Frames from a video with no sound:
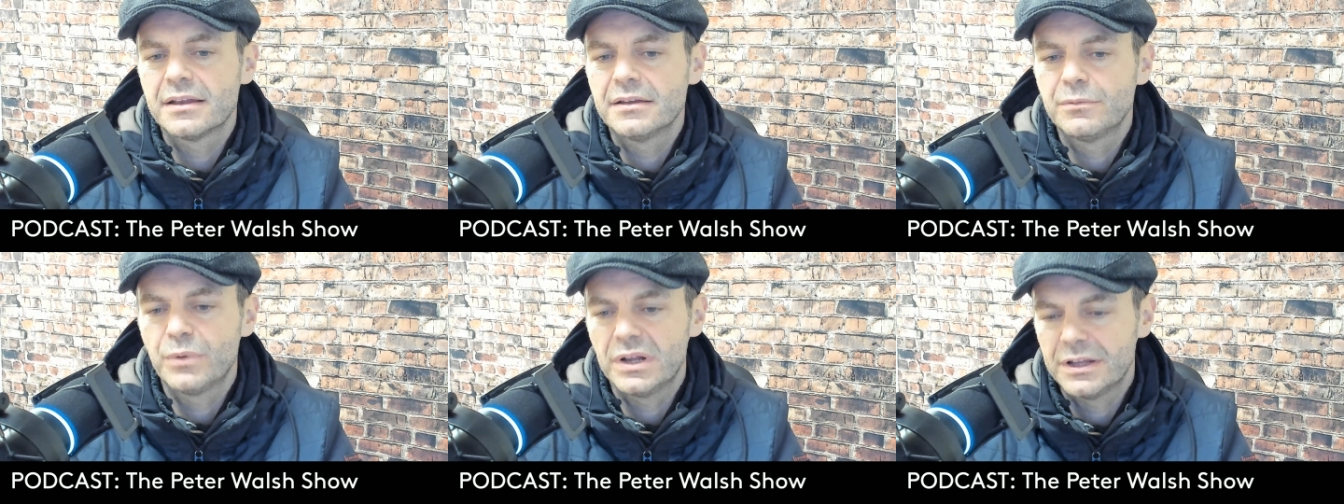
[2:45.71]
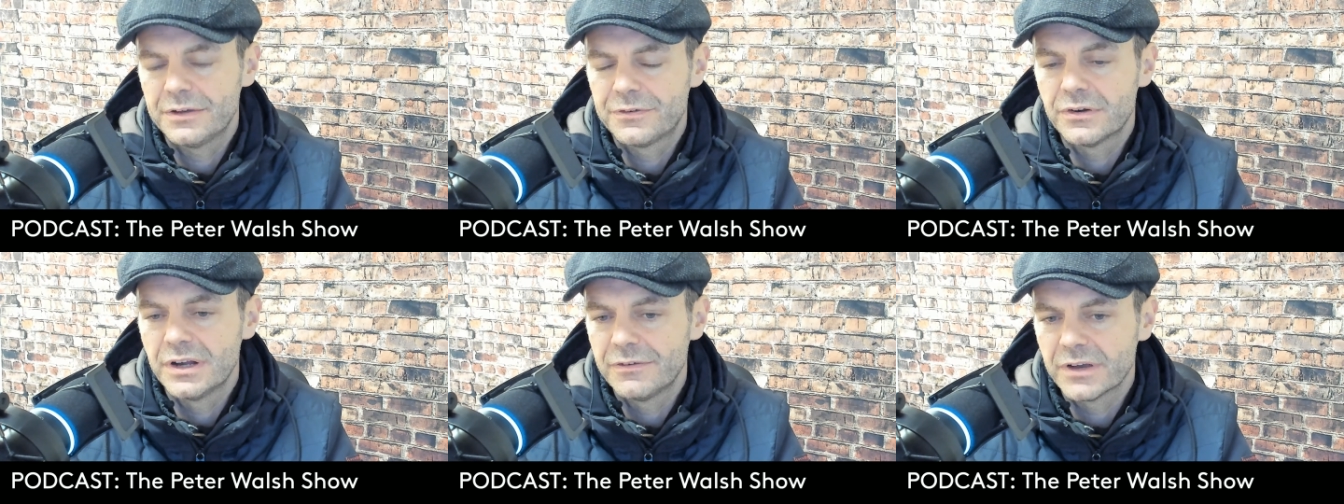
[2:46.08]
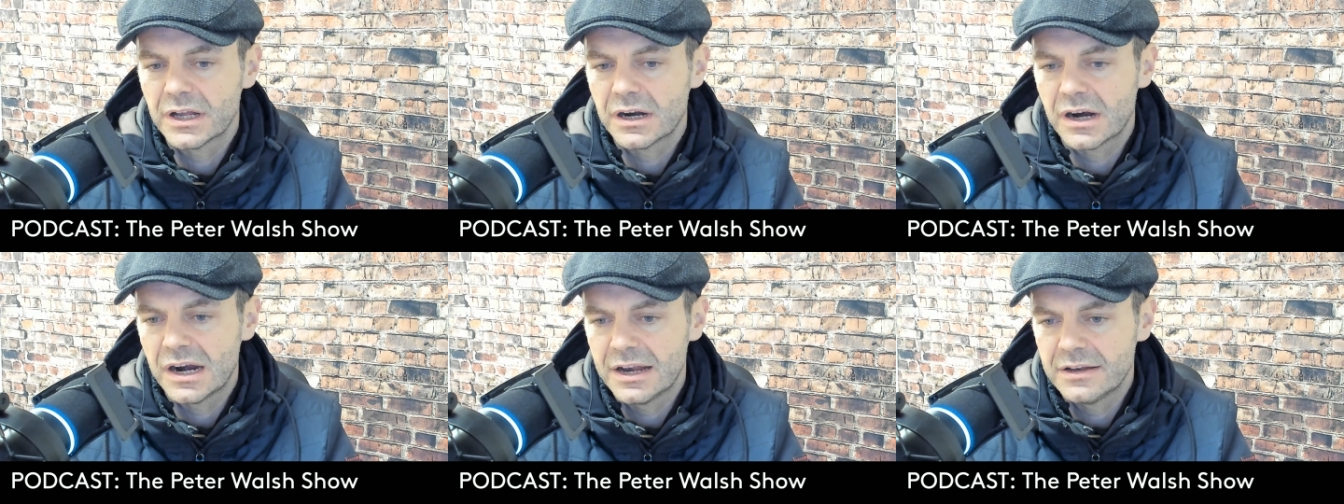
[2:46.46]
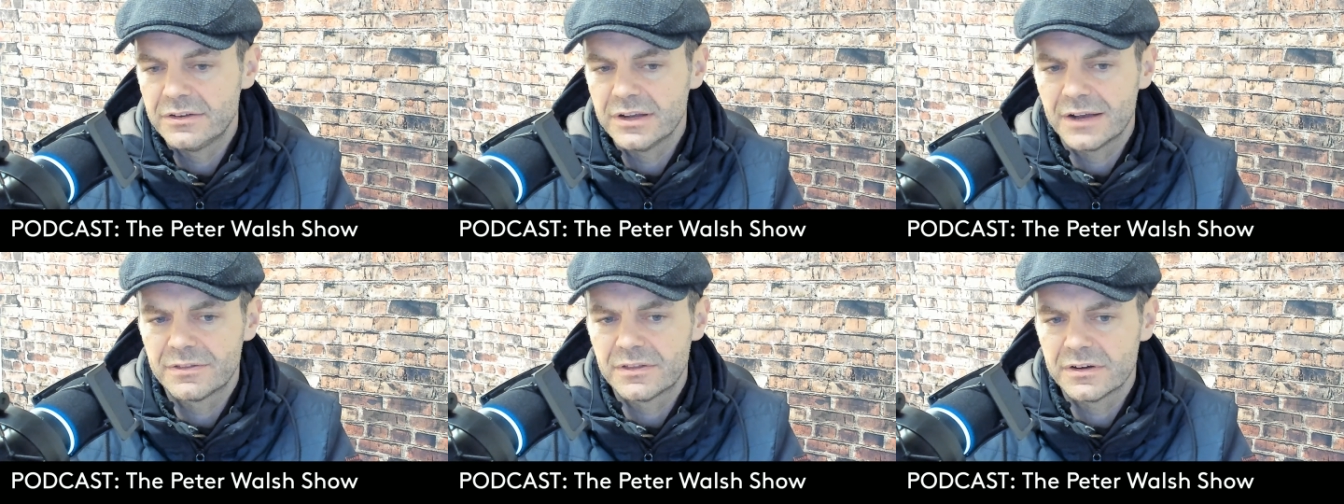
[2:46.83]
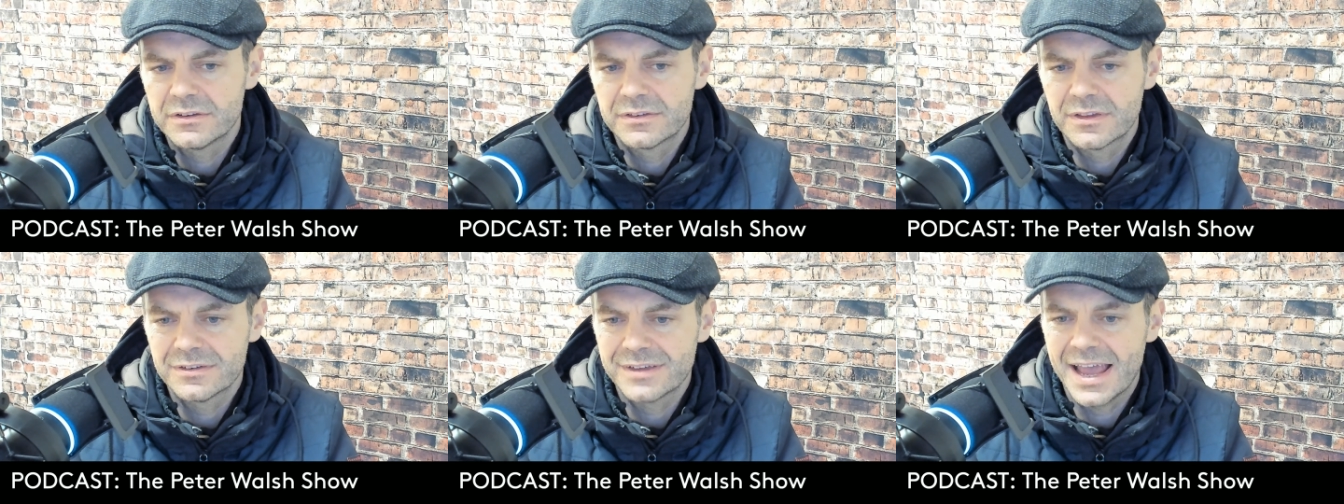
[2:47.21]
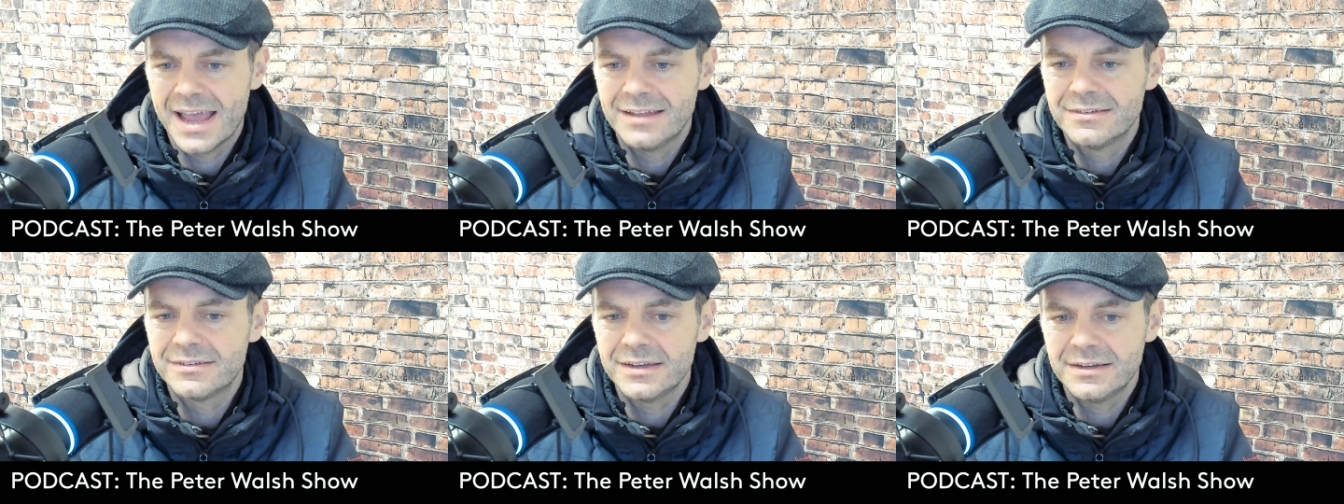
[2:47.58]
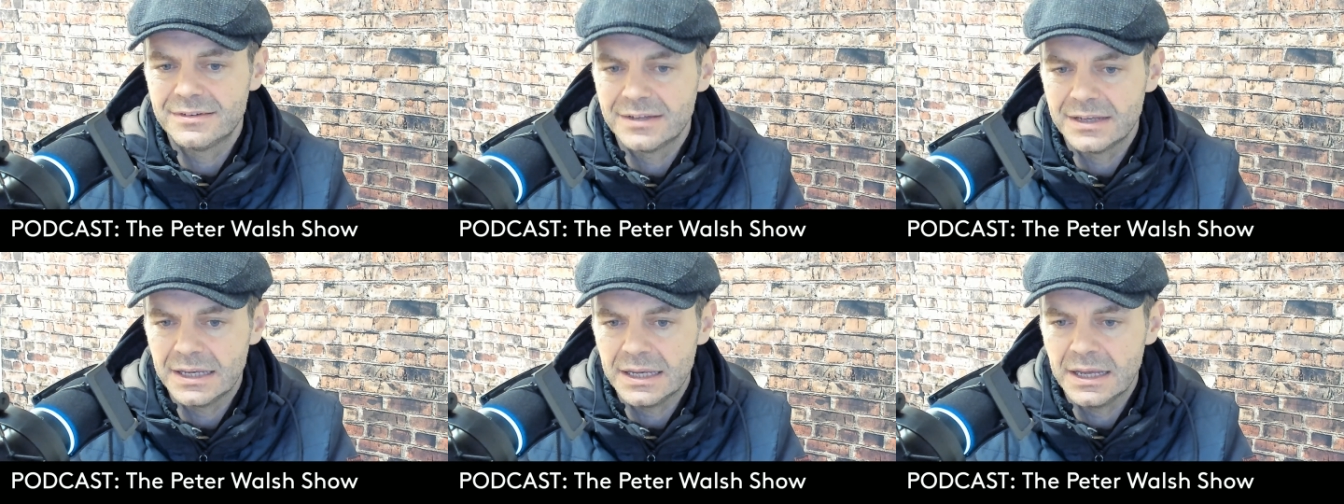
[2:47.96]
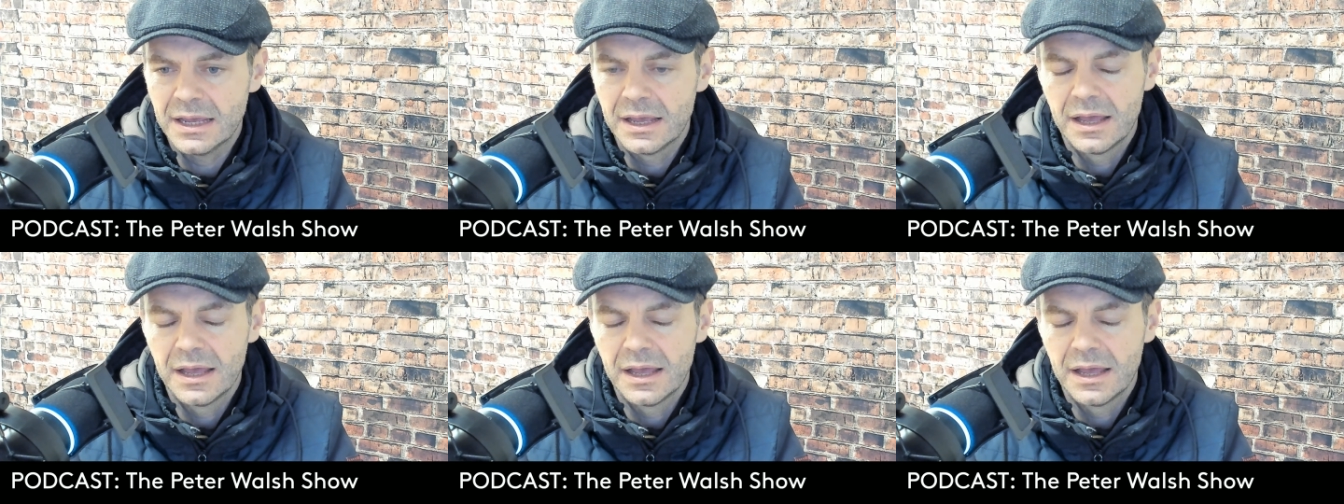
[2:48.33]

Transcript: Well, if you're living in Ireland, yeah, there's this NCT.